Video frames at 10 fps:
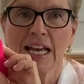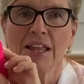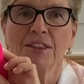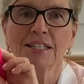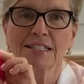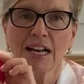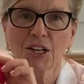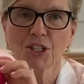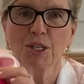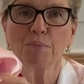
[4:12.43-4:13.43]
The
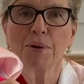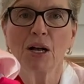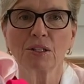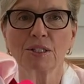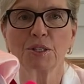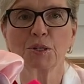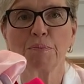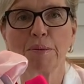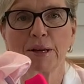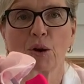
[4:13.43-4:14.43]
suction pulses
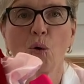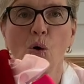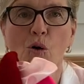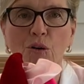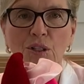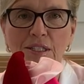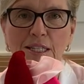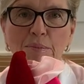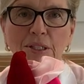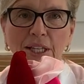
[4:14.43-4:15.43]
mimic oral
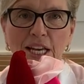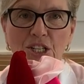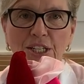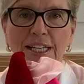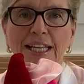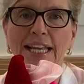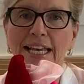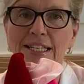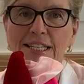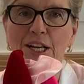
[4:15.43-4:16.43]
stimulation,
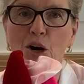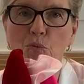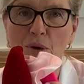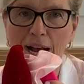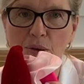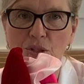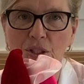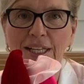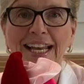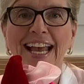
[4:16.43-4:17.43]
enhancing
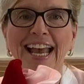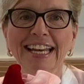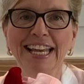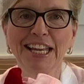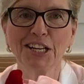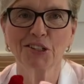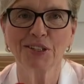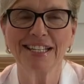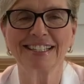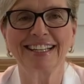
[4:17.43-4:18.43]
arousal and
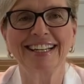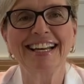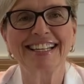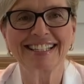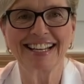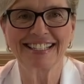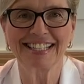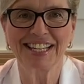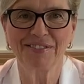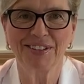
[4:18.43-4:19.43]
increasing
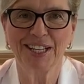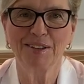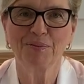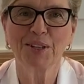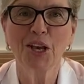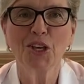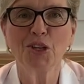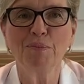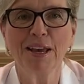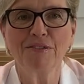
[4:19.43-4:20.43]
sensitivity.
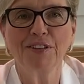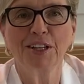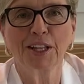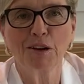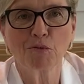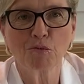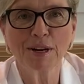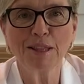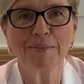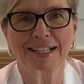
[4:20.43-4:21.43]
You may feel a
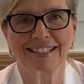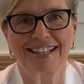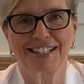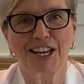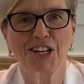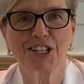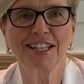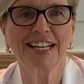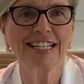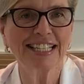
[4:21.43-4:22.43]
rhythmic sensation
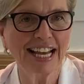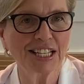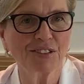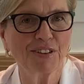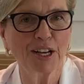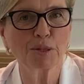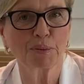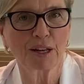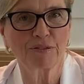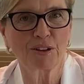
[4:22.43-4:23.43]
that intensifies
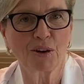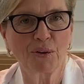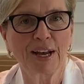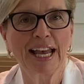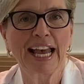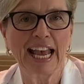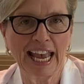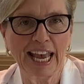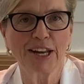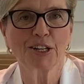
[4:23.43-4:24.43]
blood flow
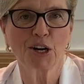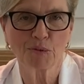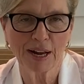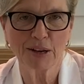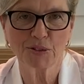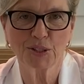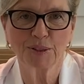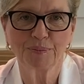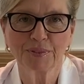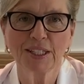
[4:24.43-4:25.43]
and
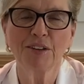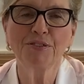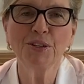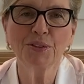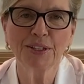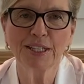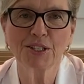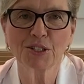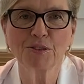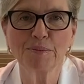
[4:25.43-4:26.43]
arousal. A few
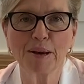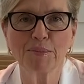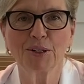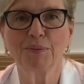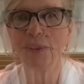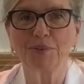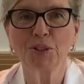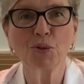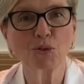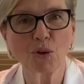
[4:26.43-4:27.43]
things to remember.
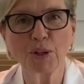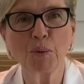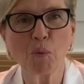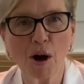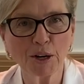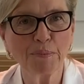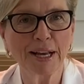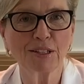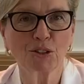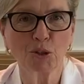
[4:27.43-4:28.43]
Use only
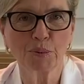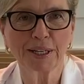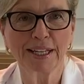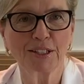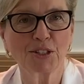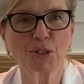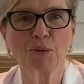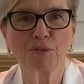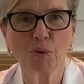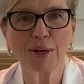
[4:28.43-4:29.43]
water-based lubricants to
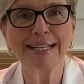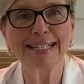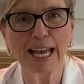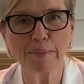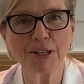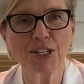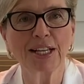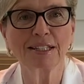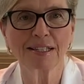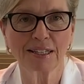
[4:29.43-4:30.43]
avoid
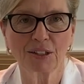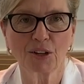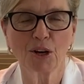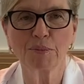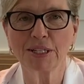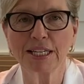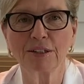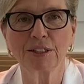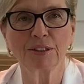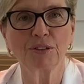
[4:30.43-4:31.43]
damaging the silicone
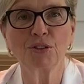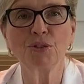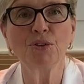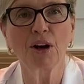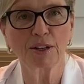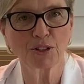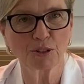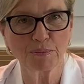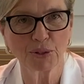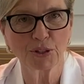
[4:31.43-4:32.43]
material. Do not
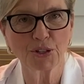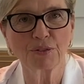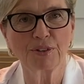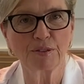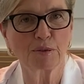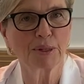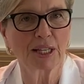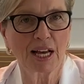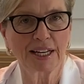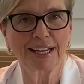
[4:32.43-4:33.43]
submerge your Viva
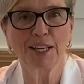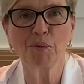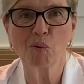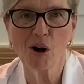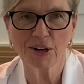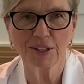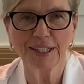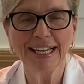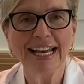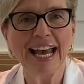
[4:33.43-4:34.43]
Milana in water.
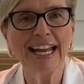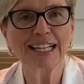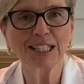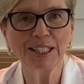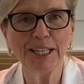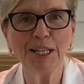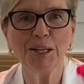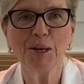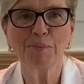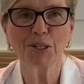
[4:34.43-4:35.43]
And clean
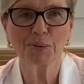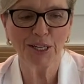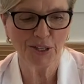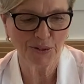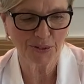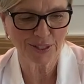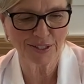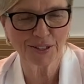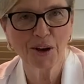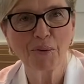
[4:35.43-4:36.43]
between
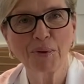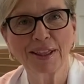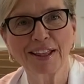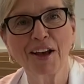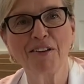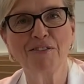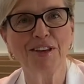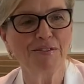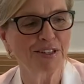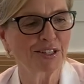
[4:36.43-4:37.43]
uses with
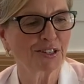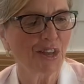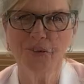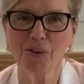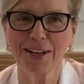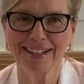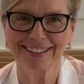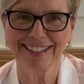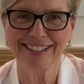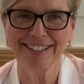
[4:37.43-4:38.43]
Viva's Toy
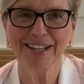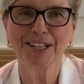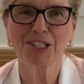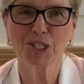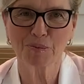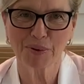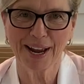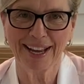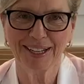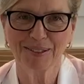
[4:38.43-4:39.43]
Clean
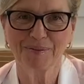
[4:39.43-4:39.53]
Spray.